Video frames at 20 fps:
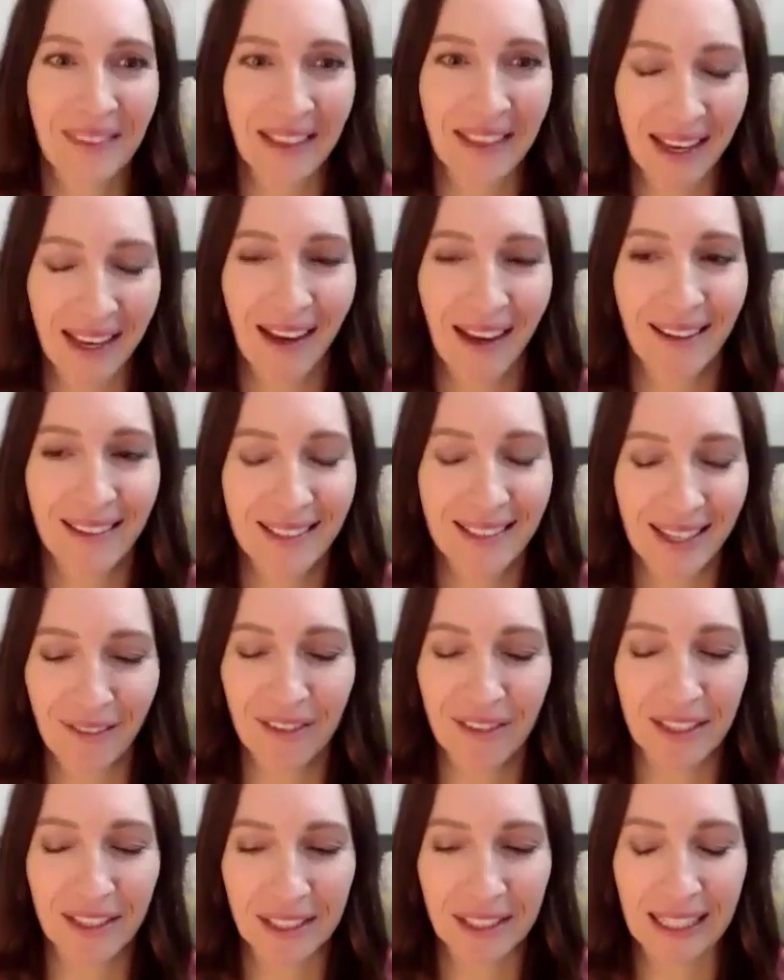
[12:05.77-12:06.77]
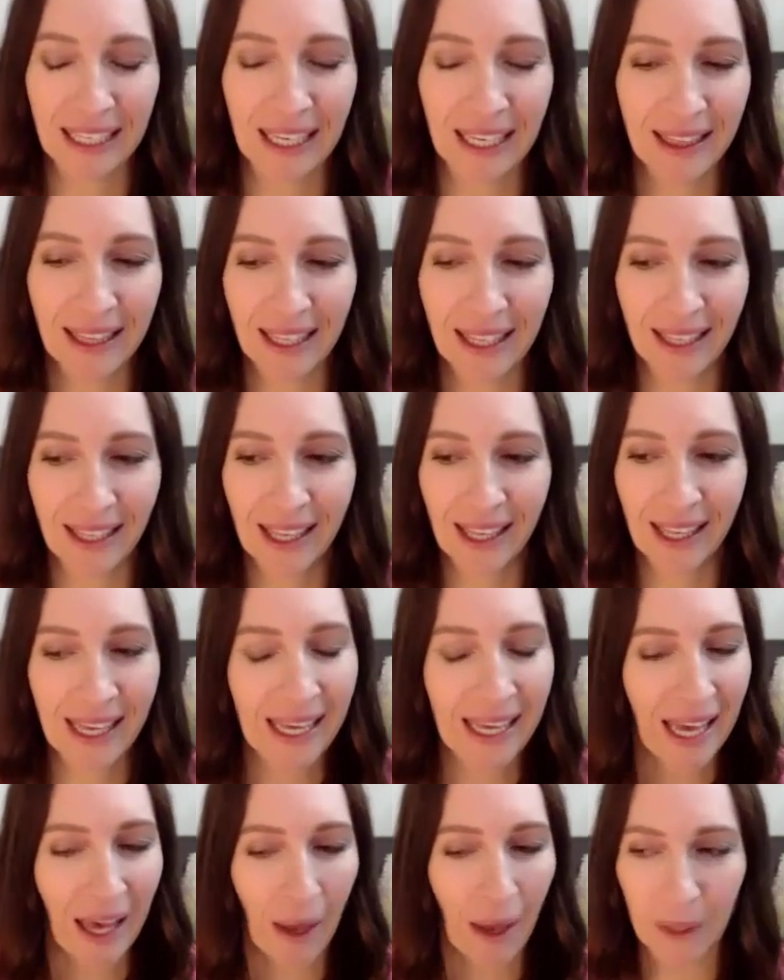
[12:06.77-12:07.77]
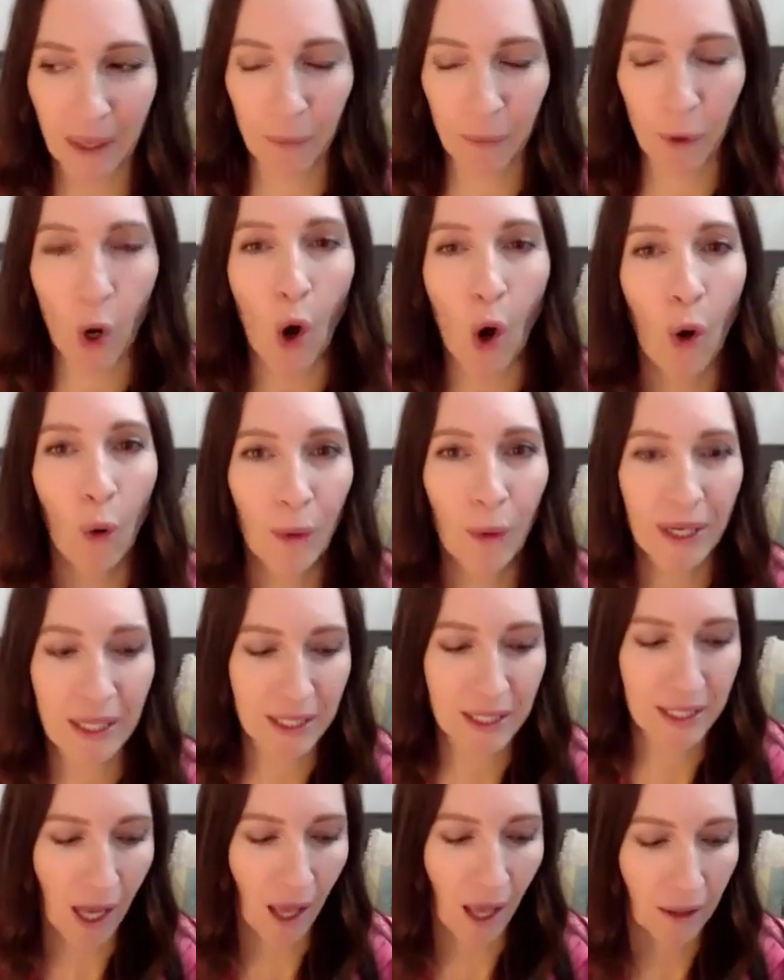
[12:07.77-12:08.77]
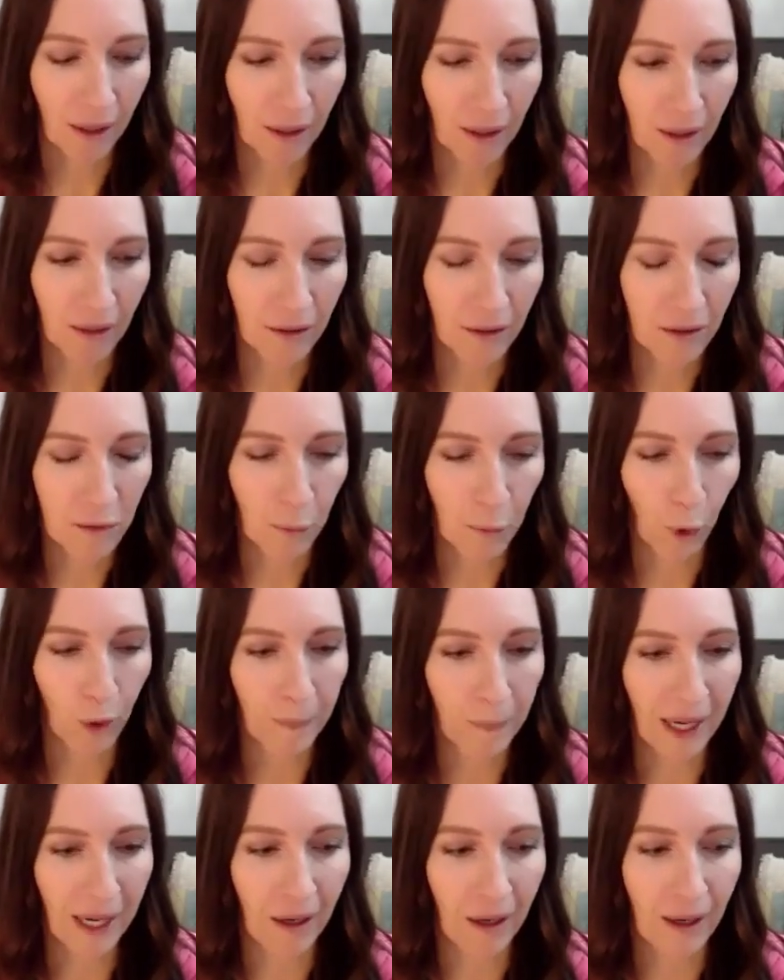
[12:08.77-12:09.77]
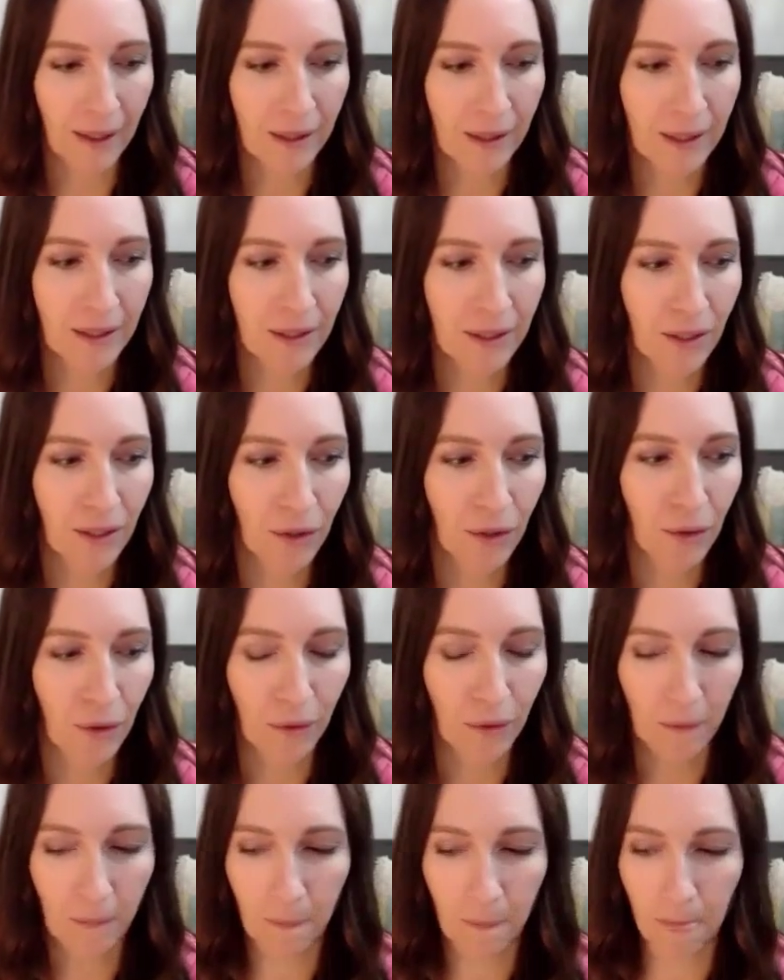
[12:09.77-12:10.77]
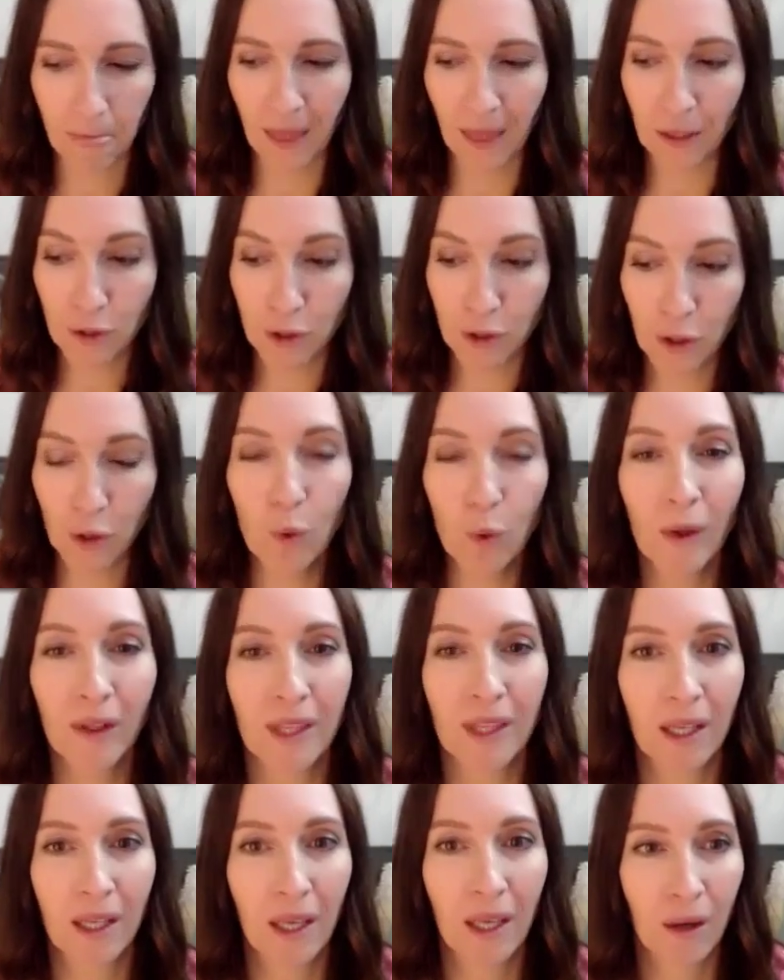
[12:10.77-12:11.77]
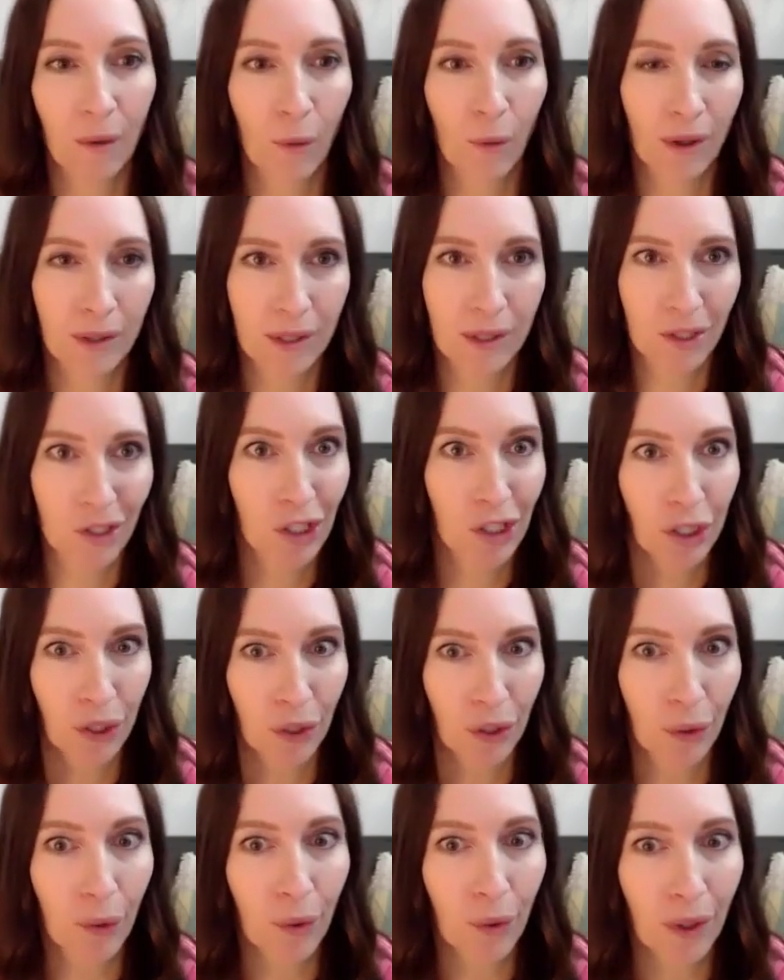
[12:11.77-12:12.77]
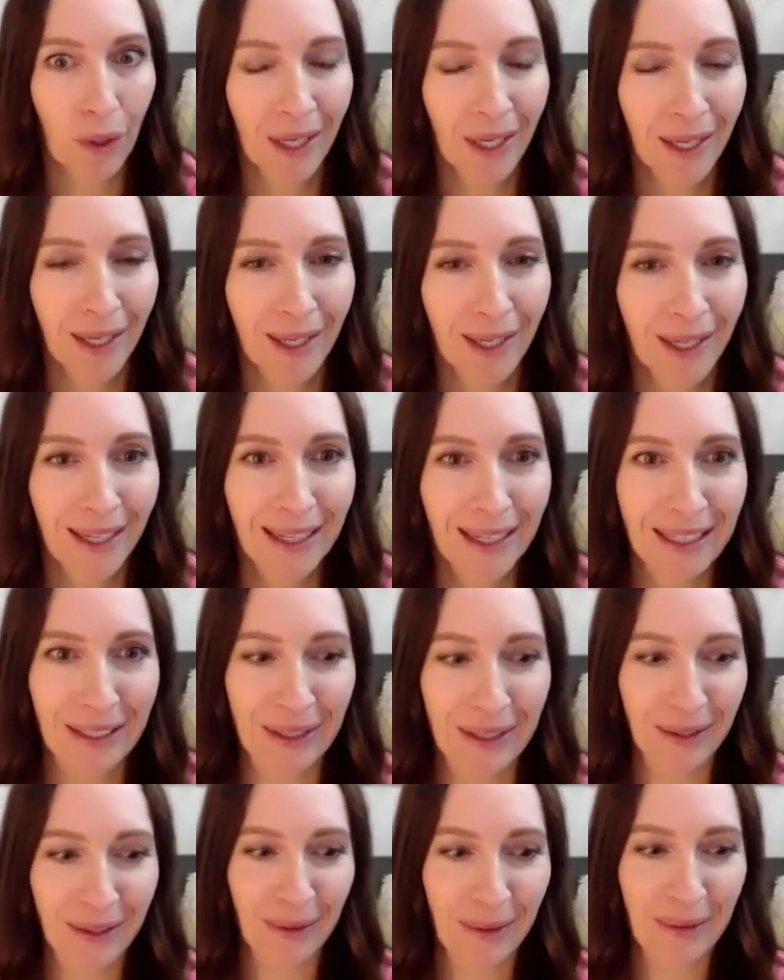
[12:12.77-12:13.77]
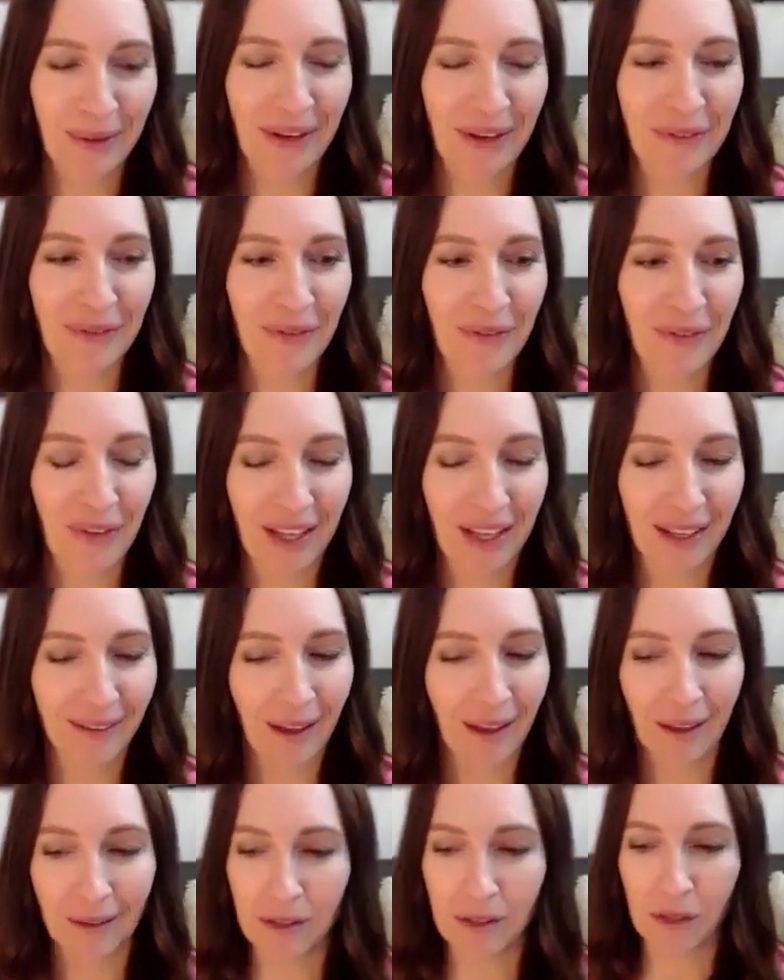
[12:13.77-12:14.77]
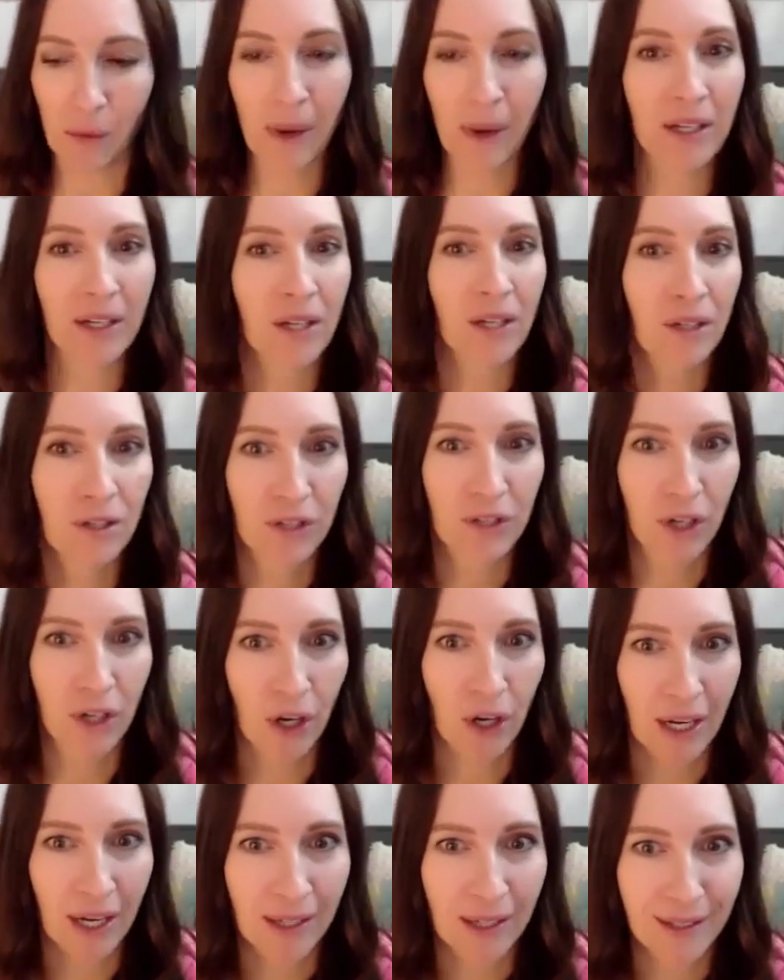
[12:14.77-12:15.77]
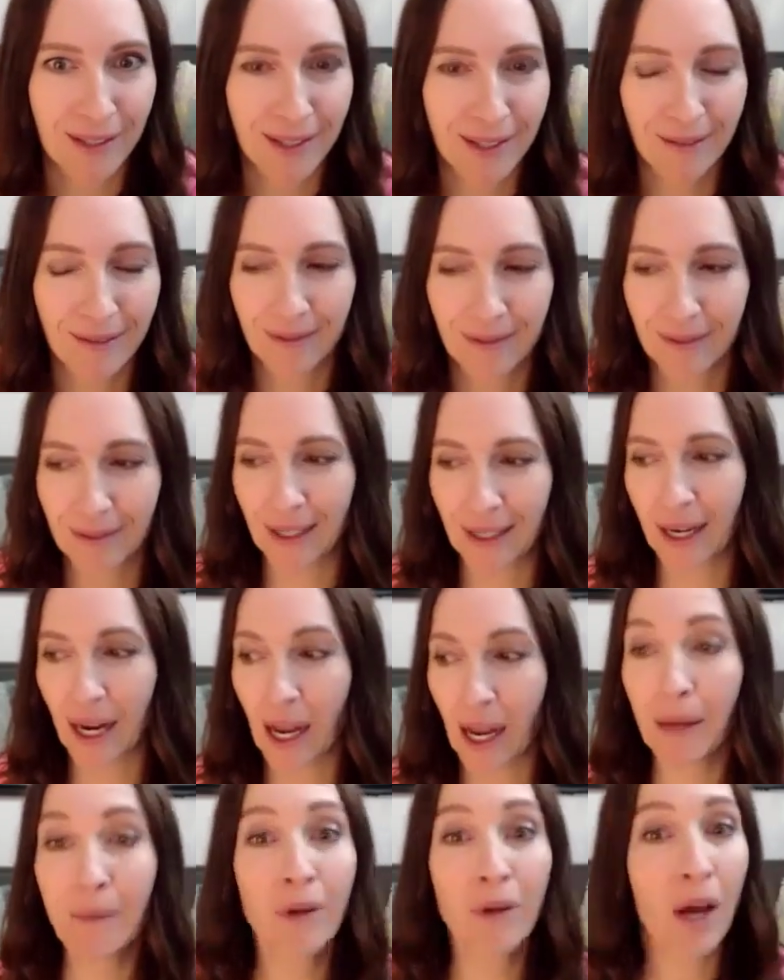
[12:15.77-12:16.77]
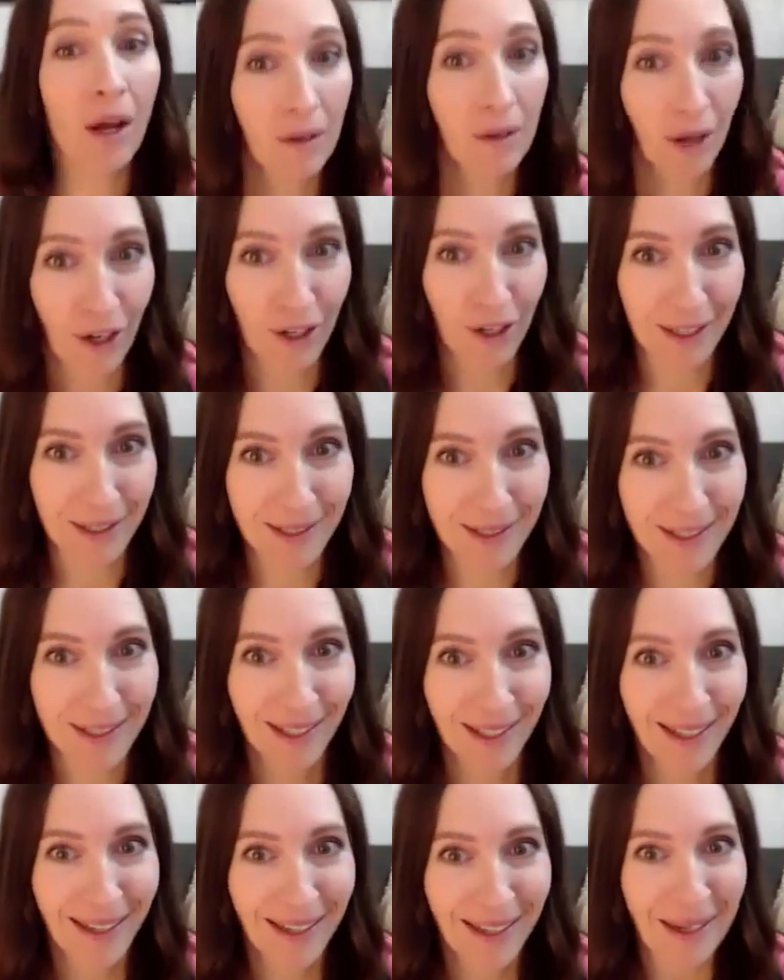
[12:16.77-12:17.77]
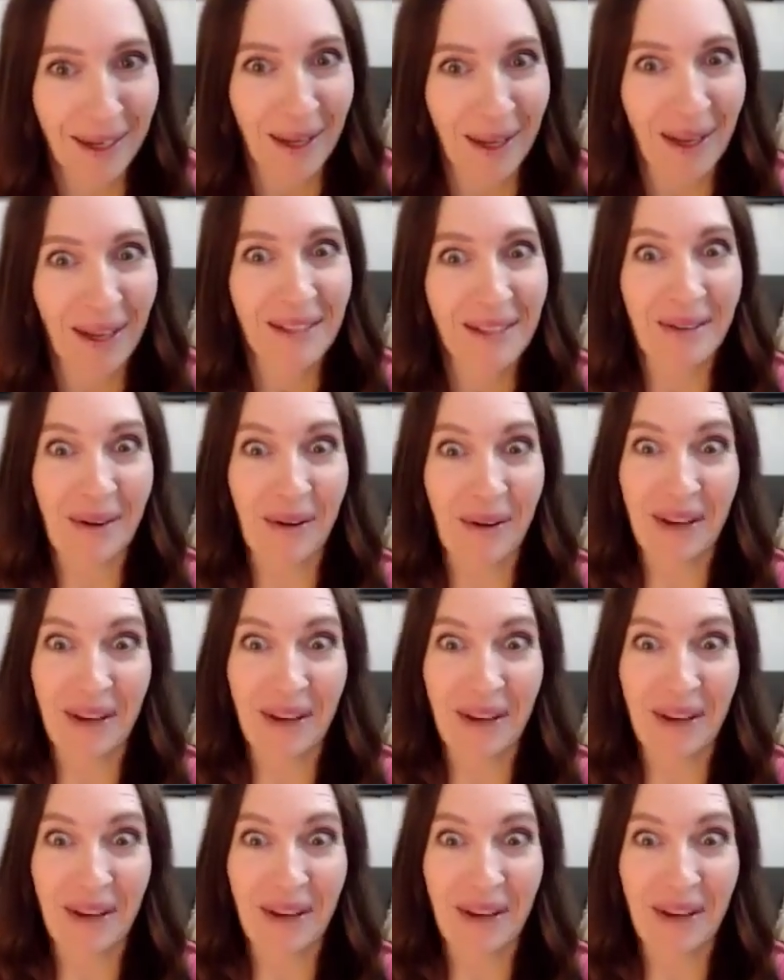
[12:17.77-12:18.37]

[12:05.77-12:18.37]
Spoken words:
Yeah, definitely. I'm always telling sport parents to do what the kid wants to do. So my daughter's an artist and I am not an artist. So